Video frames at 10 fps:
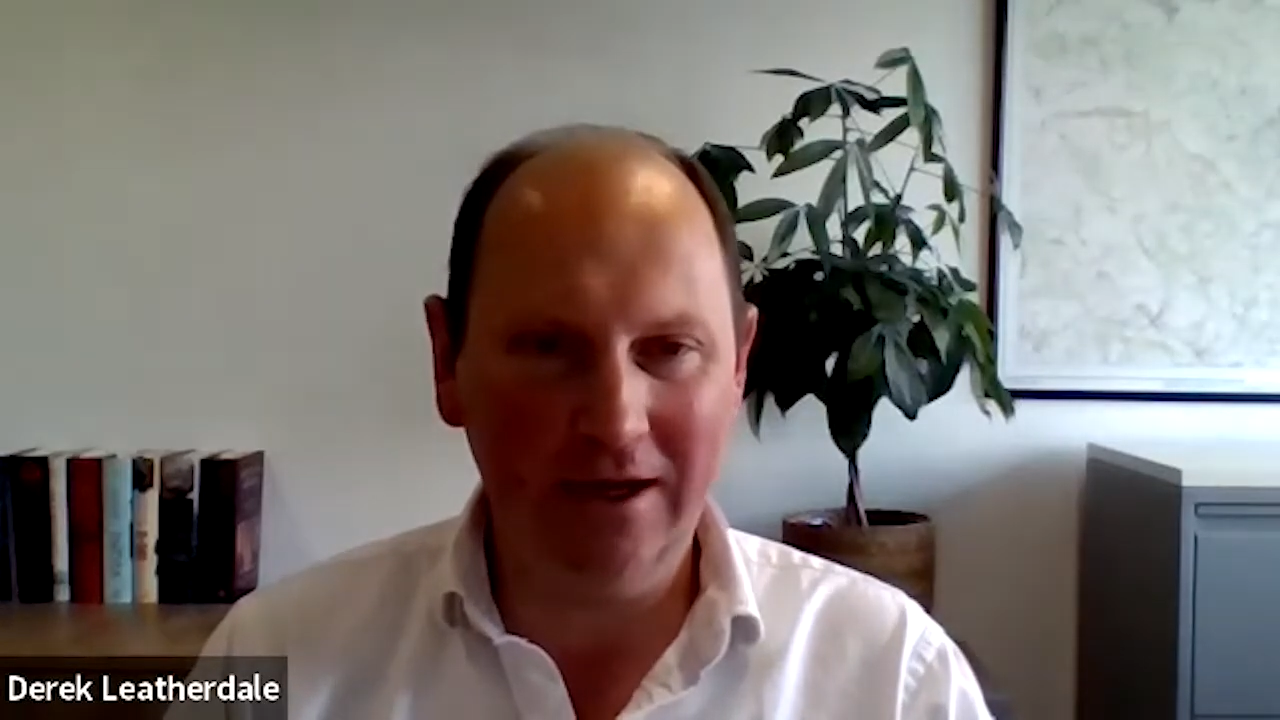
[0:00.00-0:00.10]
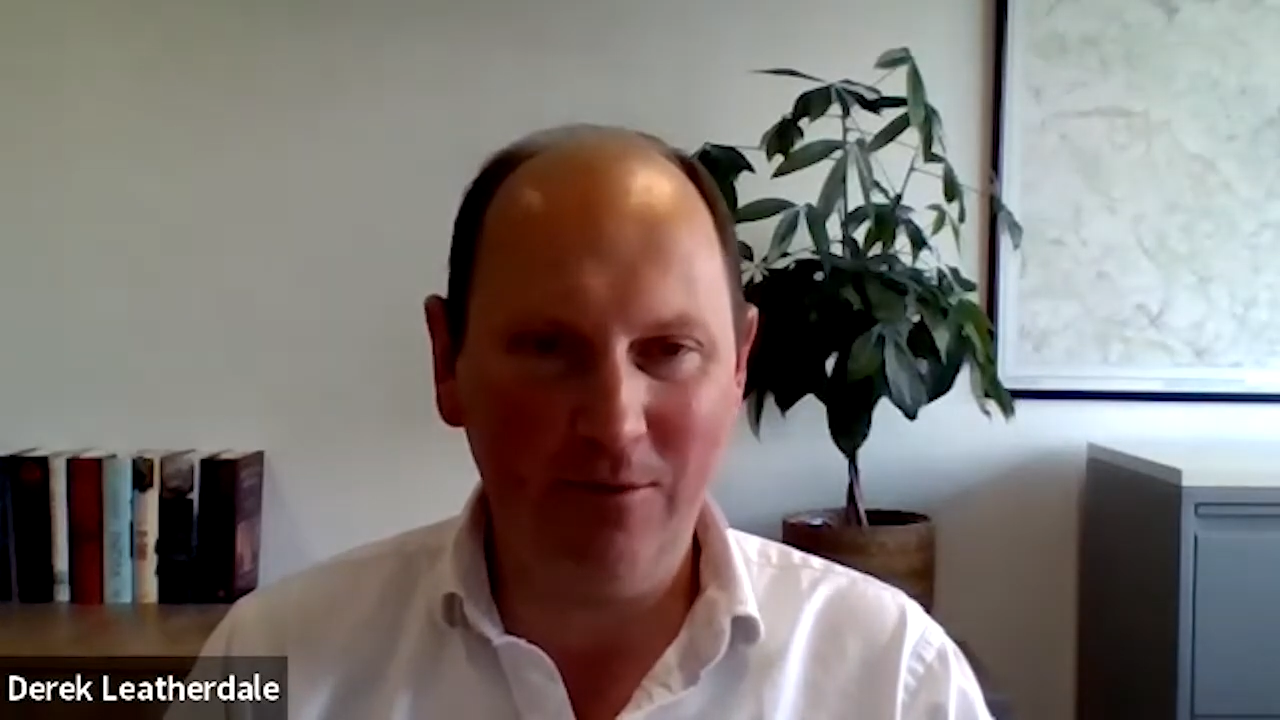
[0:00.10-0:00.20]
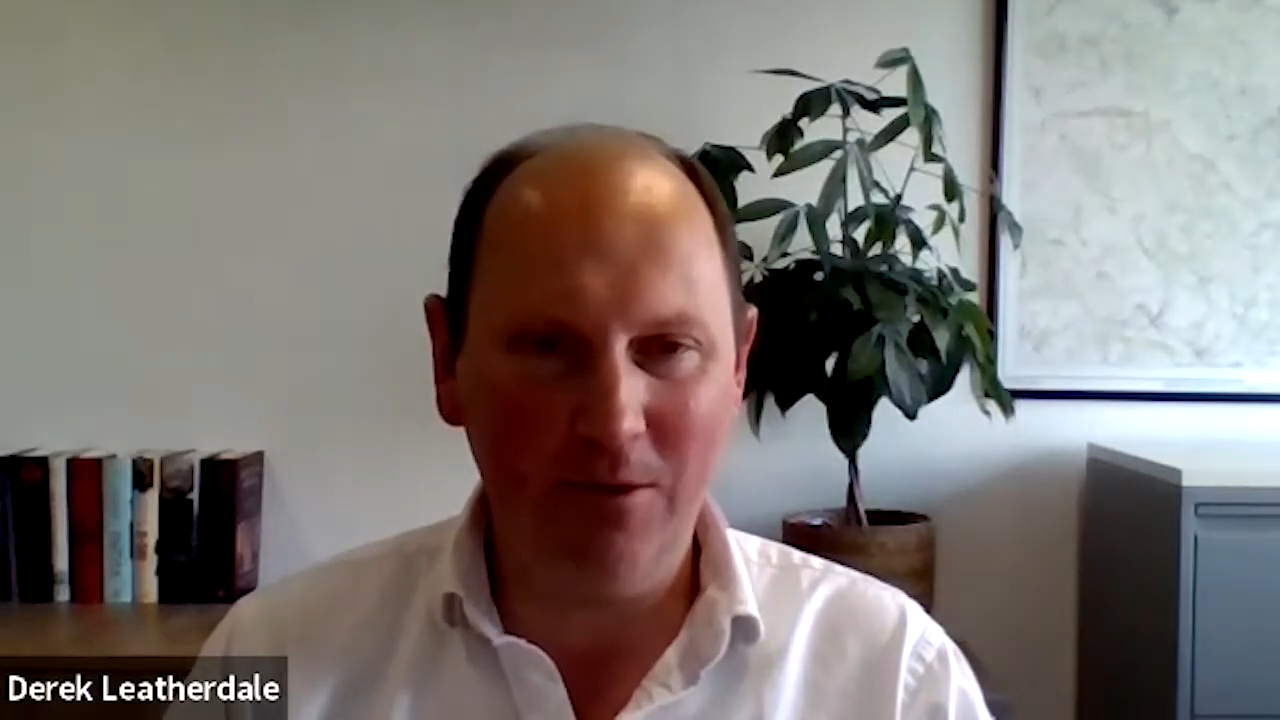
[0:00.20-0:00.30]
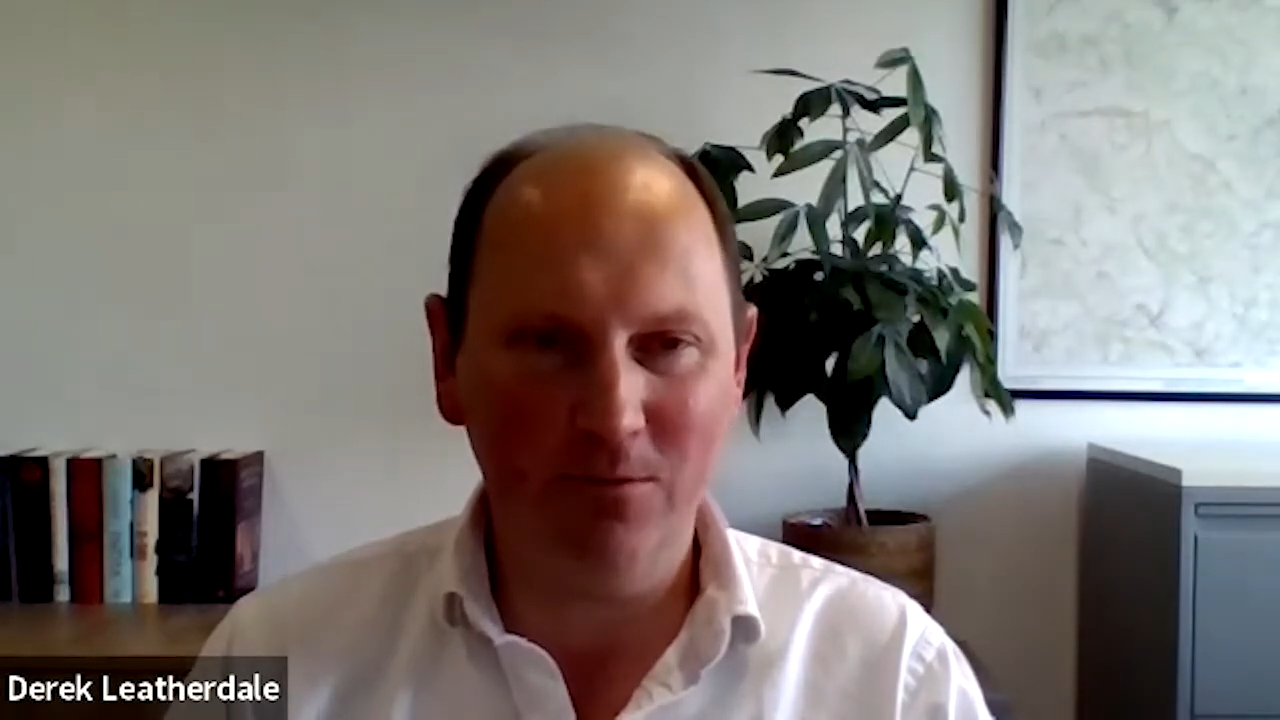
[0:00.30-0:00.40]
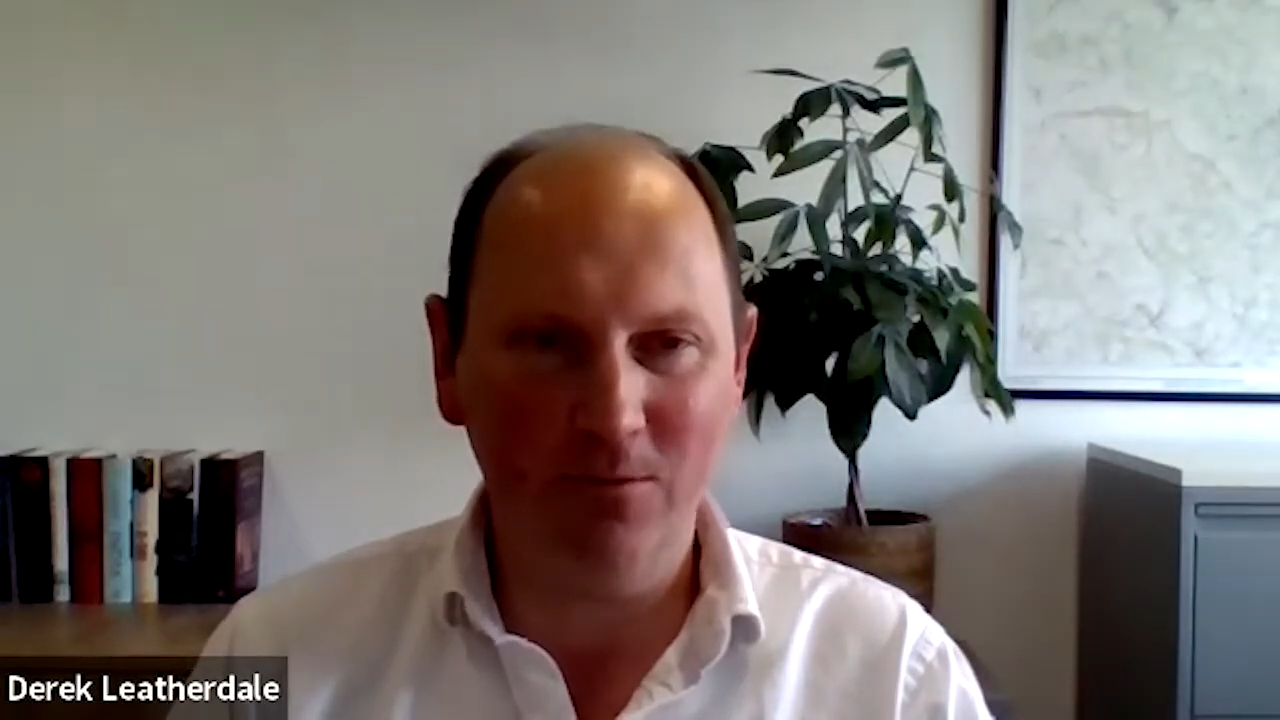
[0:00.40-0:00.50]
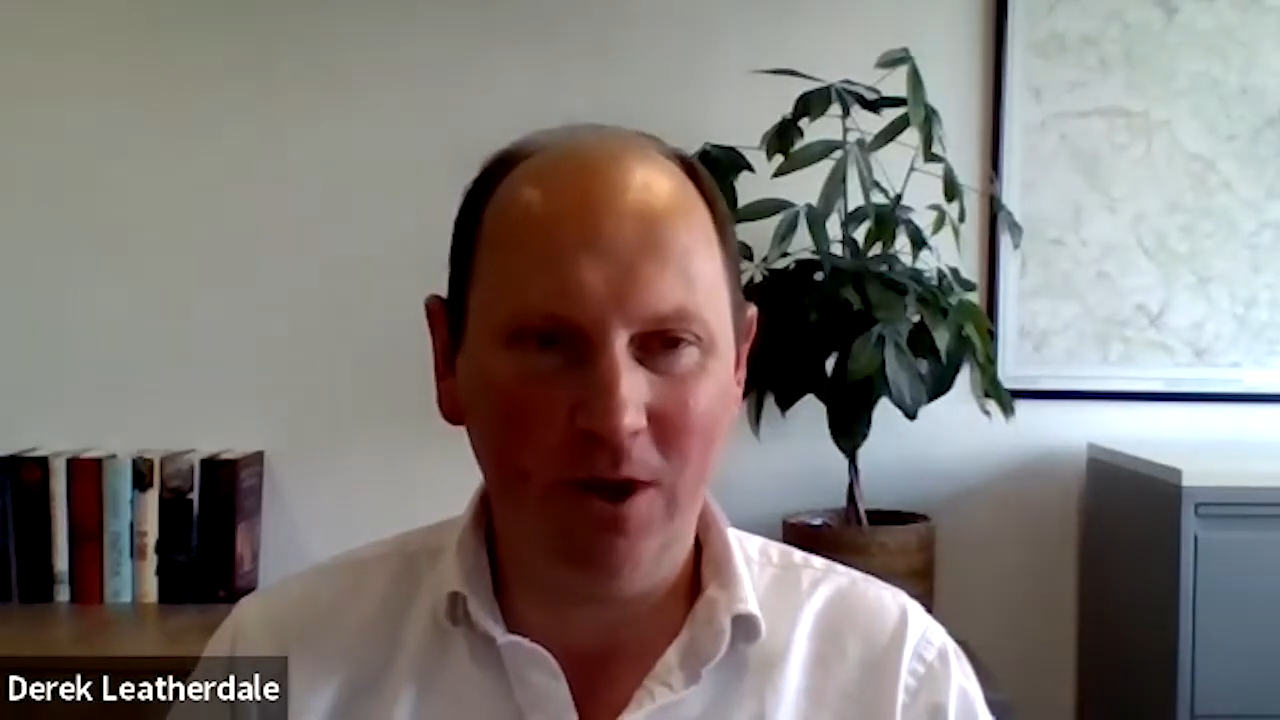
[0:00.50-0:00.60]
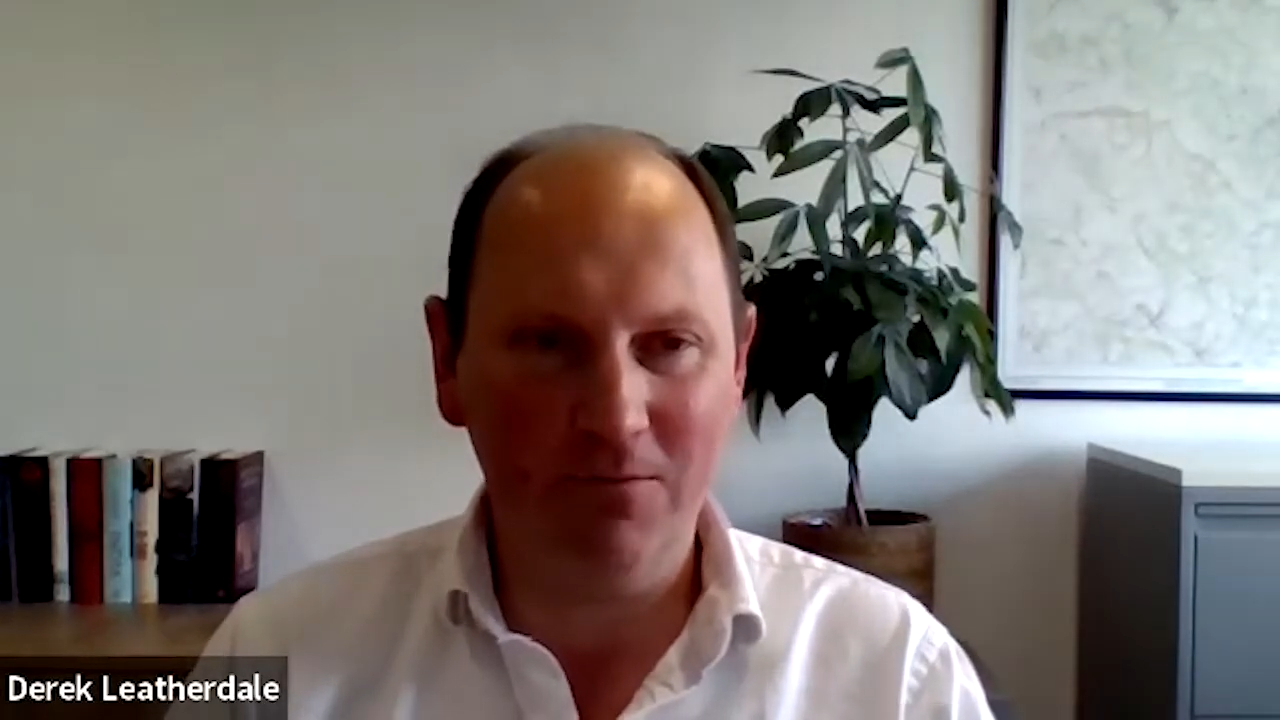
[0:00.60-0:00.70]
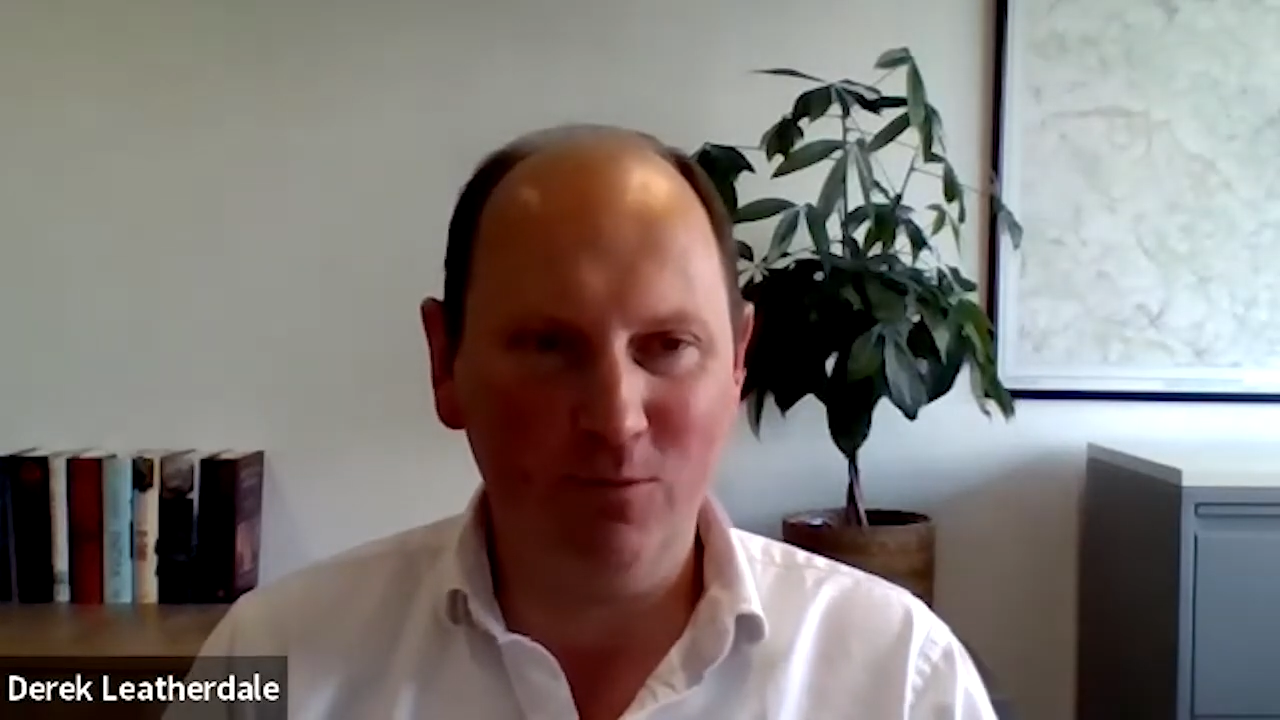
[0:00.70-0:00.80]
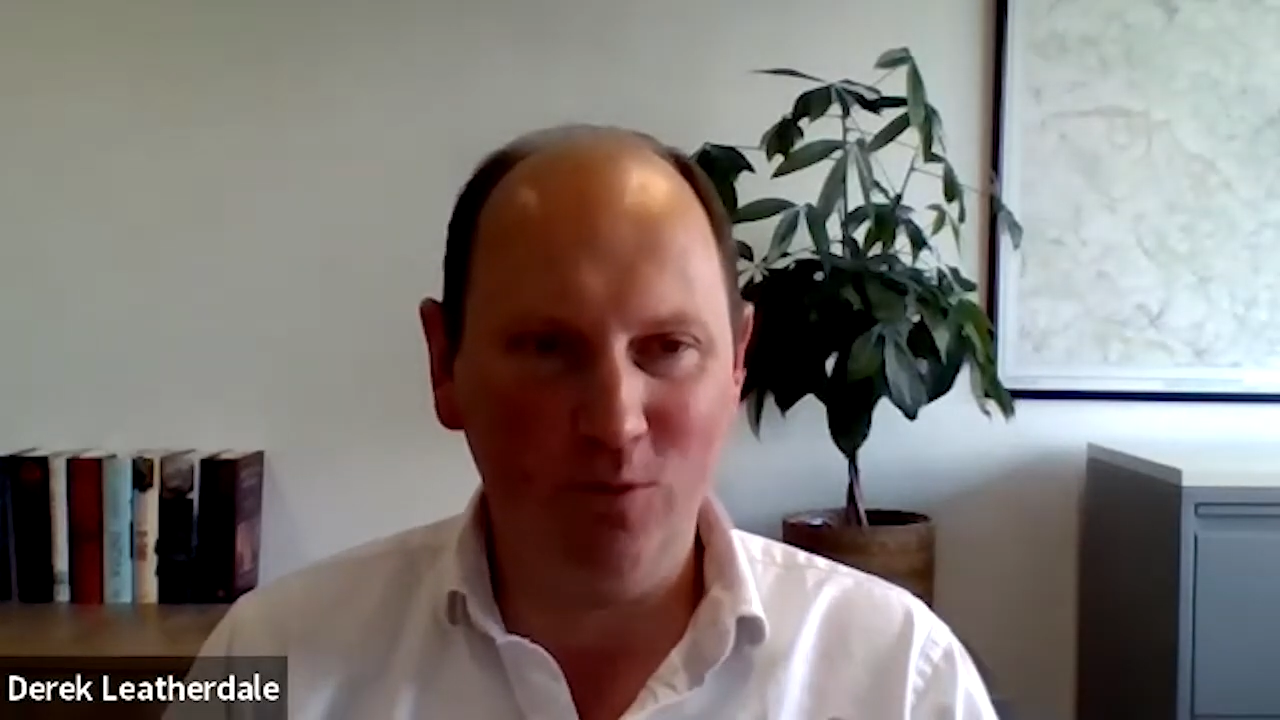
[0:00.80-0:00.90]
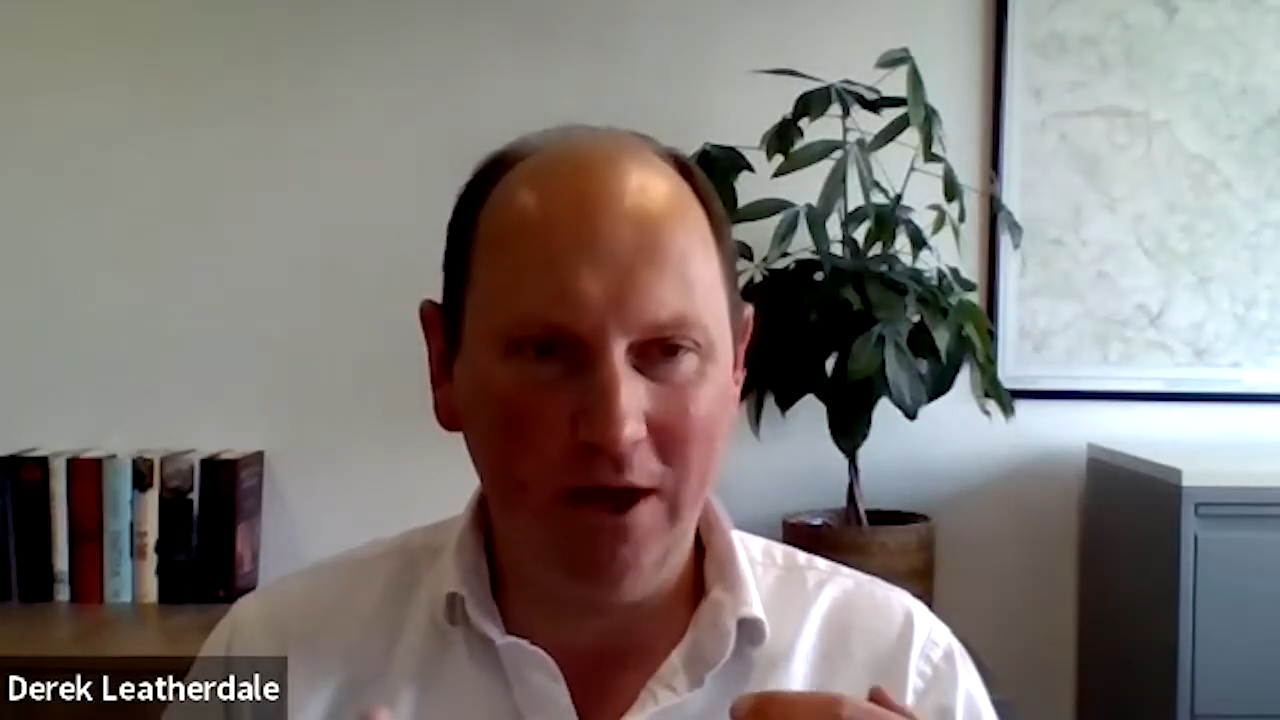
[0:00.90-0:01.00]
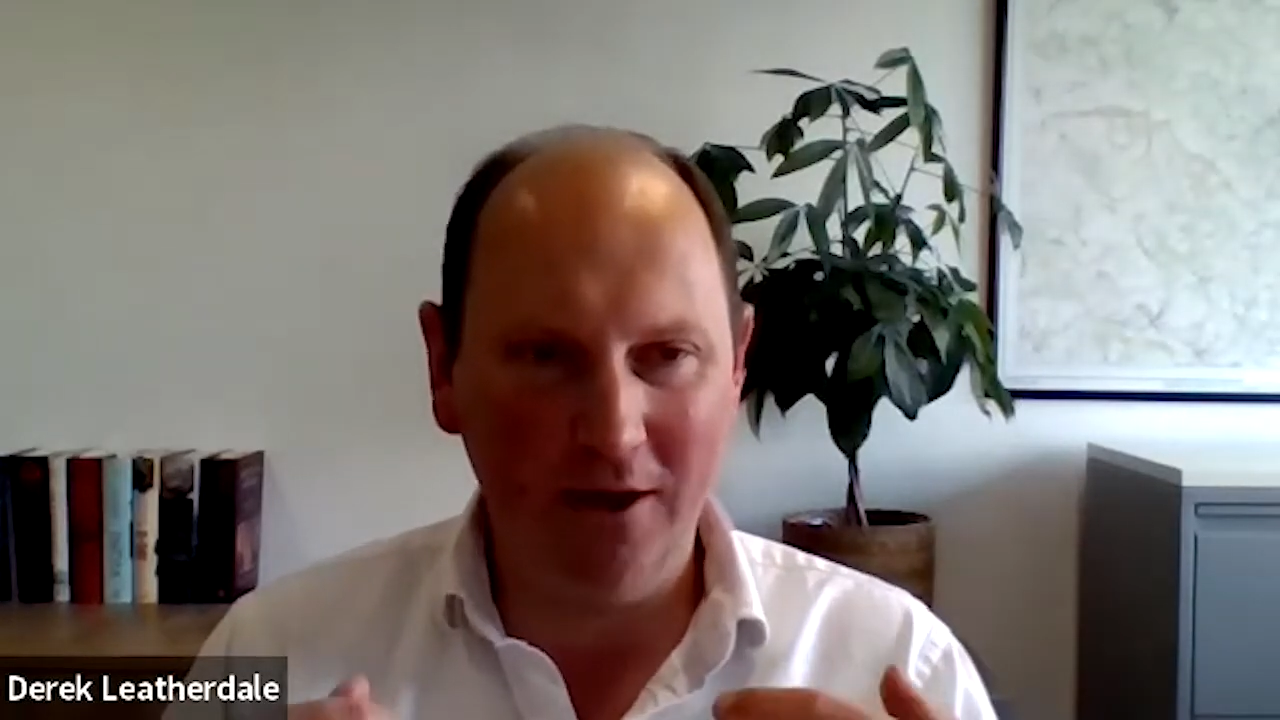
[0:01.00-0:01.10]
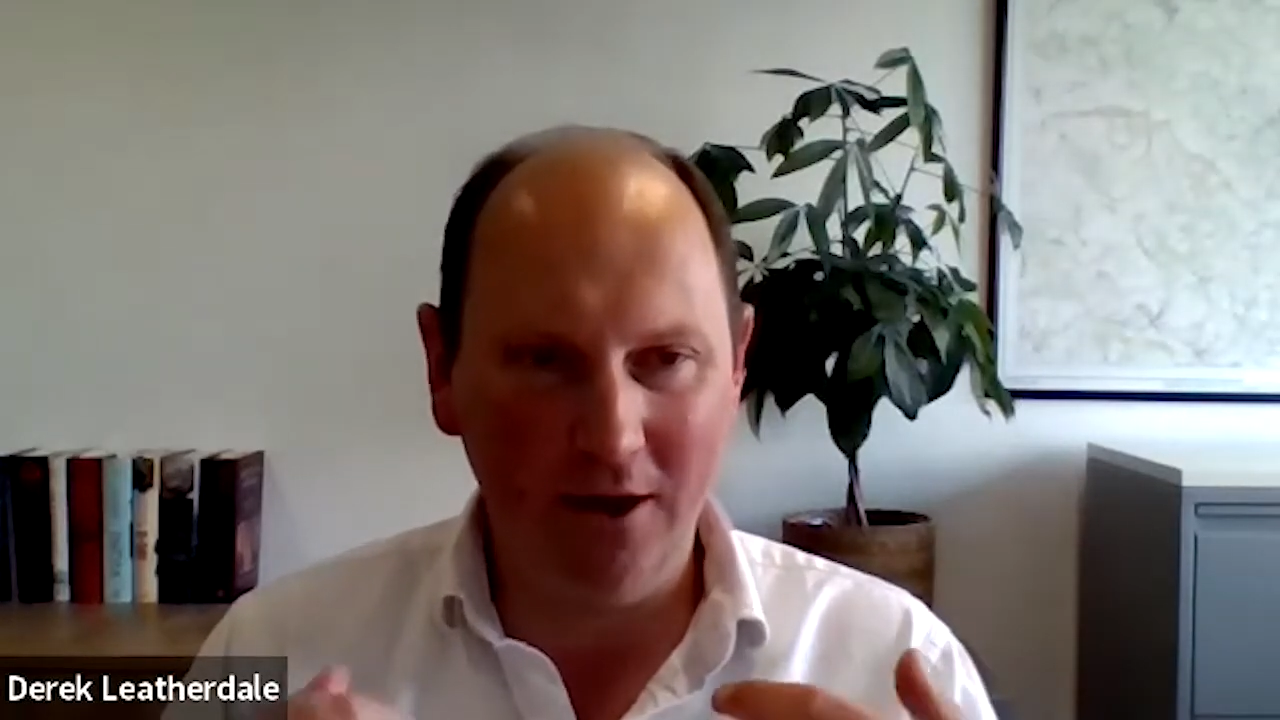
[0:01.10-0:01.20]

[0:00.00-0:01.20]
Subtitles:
when